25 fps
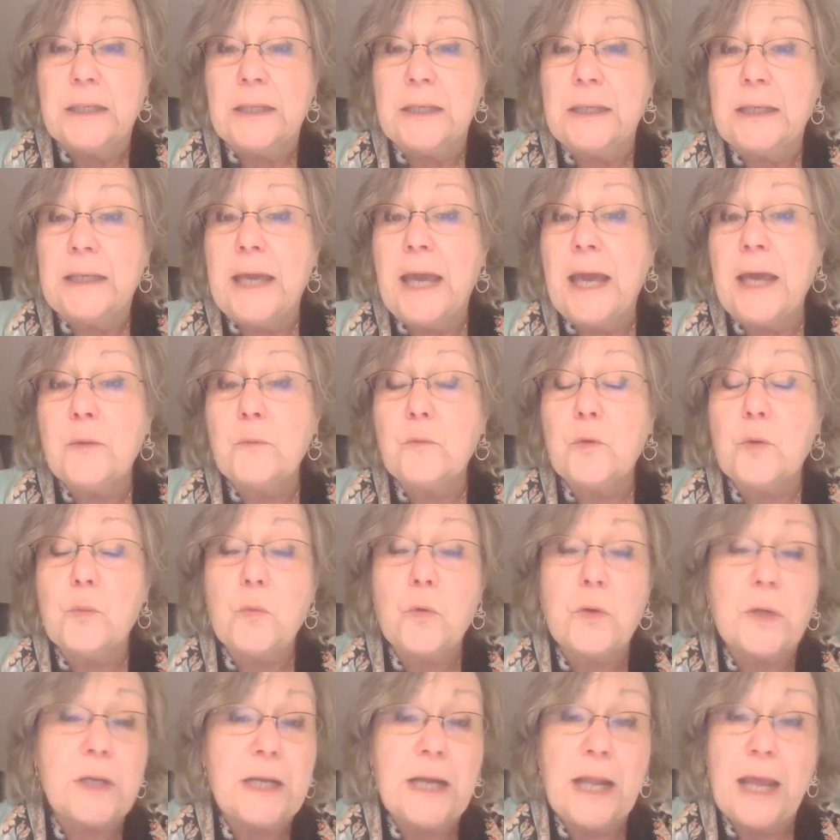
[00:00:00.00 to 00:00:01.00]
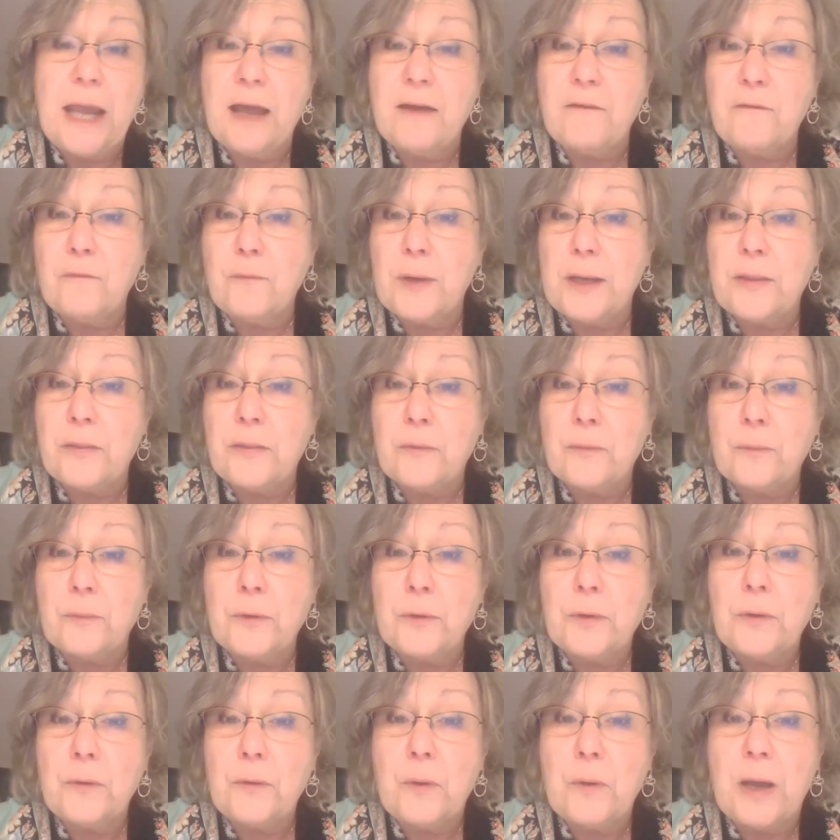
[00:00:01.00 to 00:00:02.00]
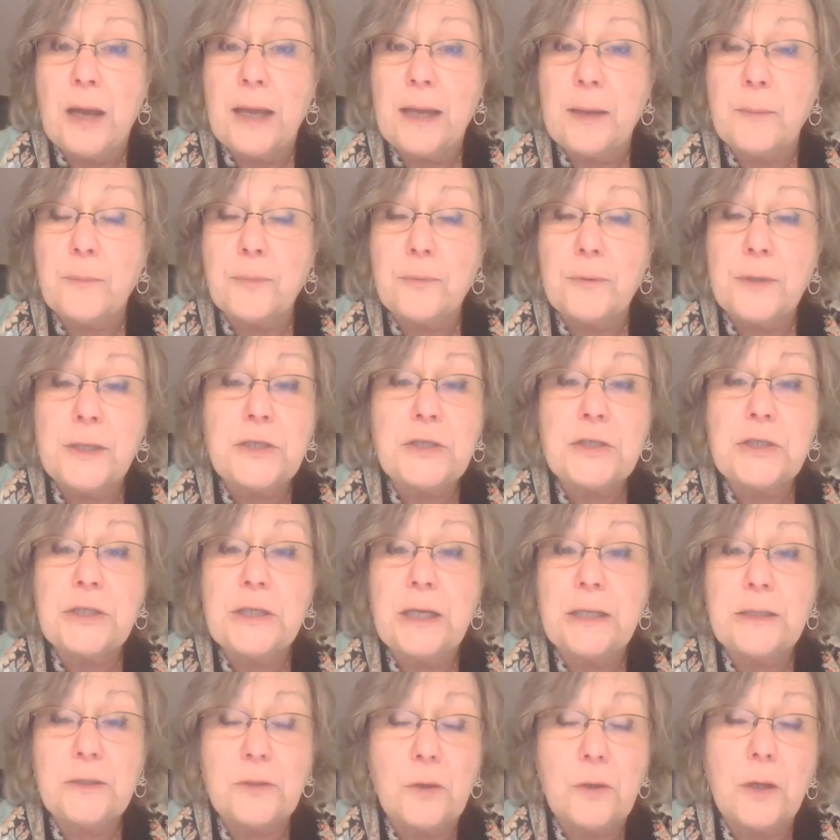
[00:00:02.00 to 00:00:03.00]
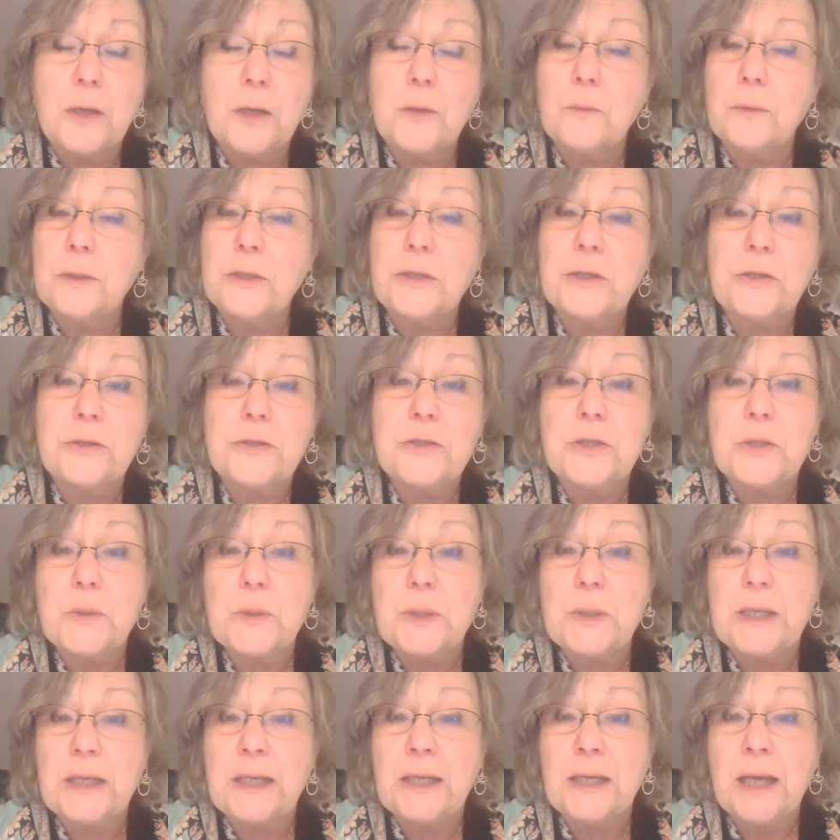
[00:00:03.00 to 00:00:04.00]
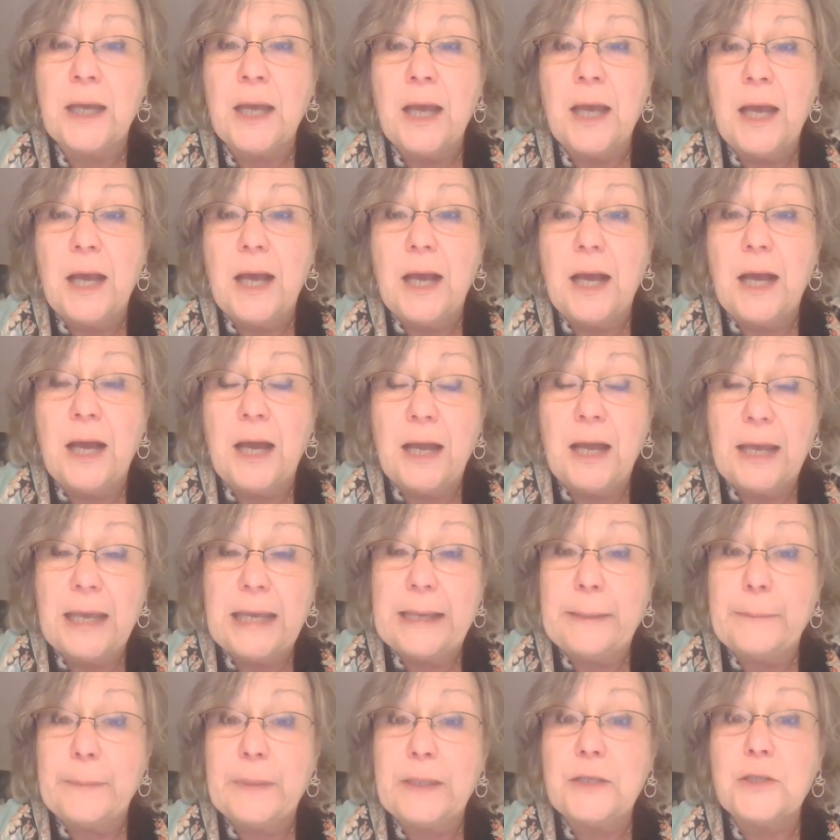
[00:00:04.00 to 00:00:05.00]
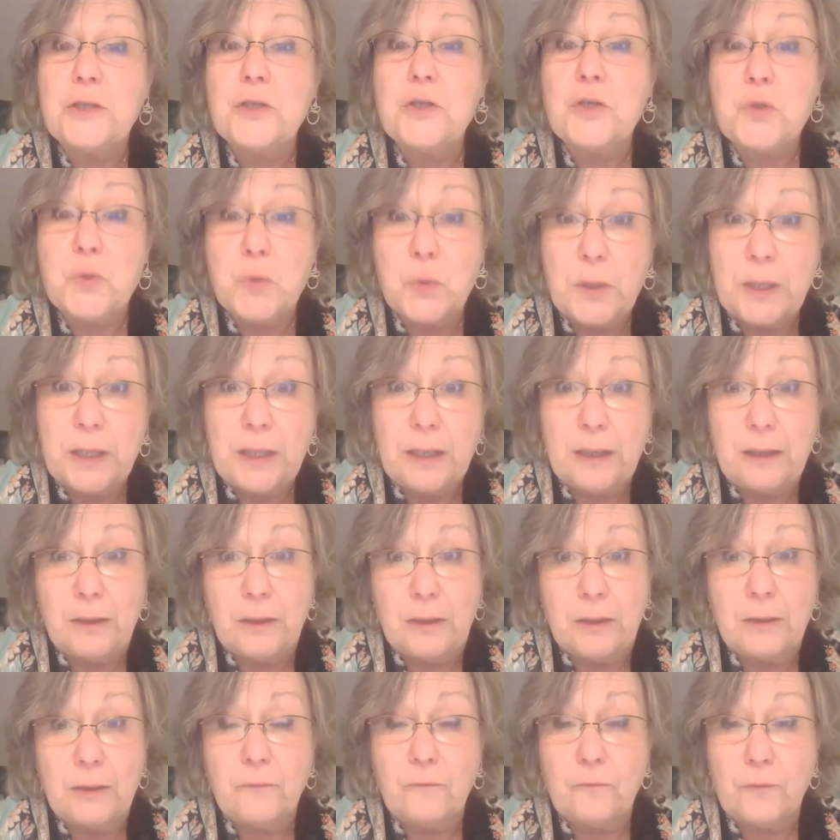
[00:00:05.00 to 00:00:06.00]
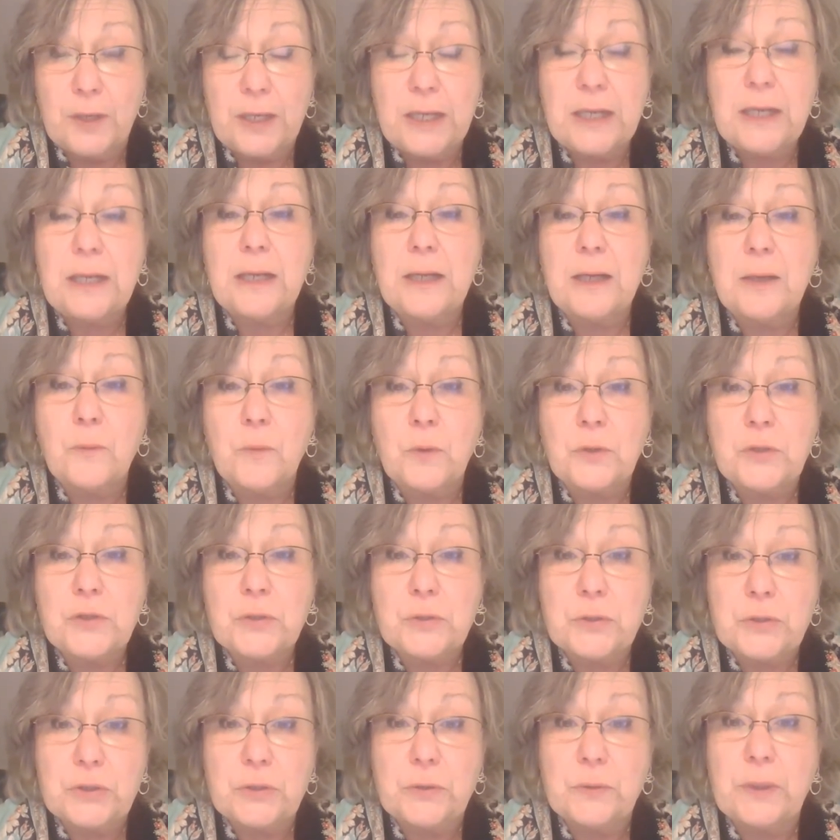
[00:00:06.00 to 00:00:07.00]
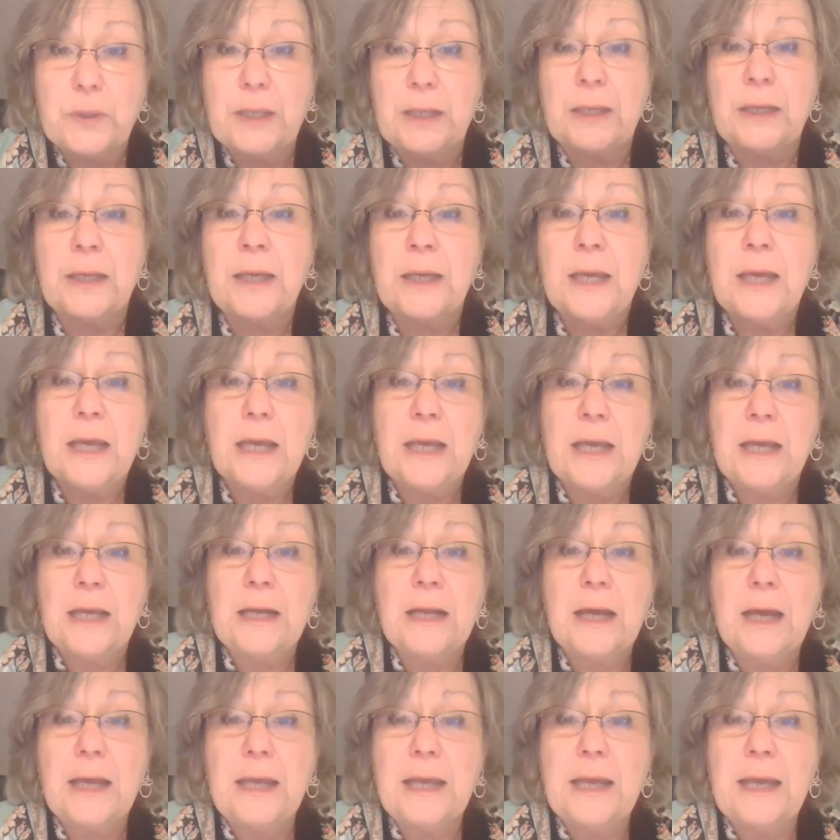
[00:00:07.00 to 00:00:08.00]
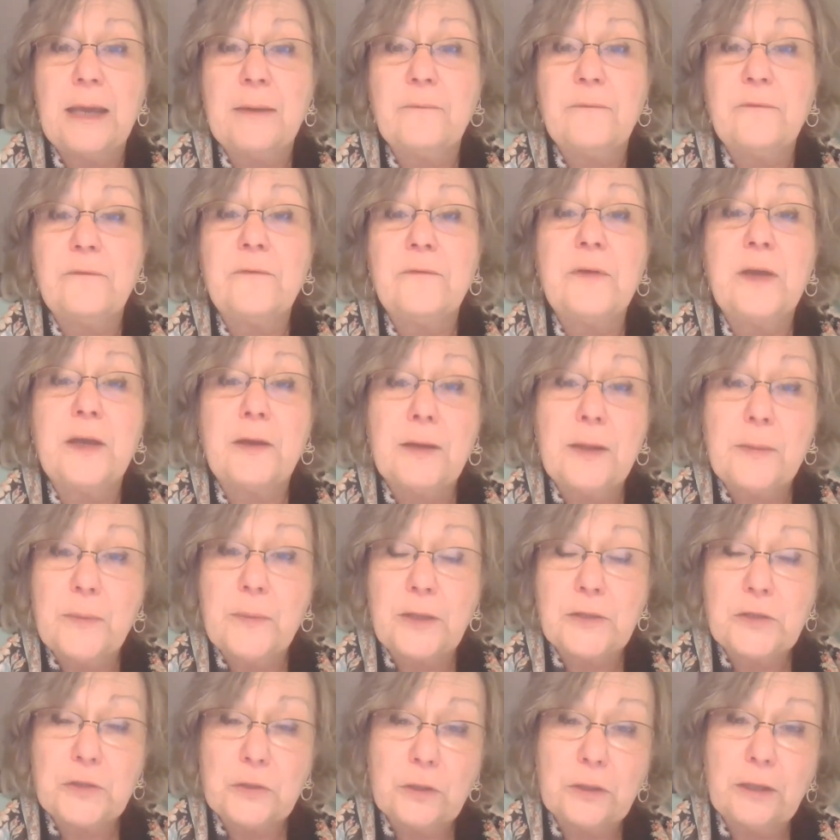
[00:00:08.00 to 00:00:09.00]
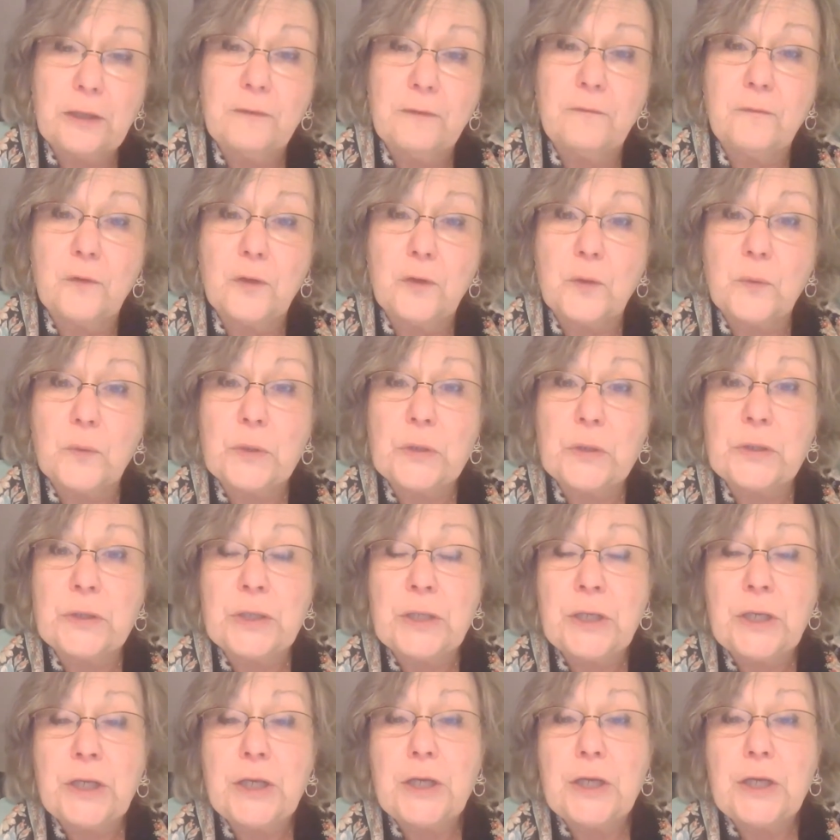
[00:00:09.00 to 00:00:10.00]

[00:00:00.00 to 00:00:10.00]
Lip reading: Again, we're more than halfway through. I appreciate the hard work you're doing. I am enjoying reading what you're doing, and I am very much looking forward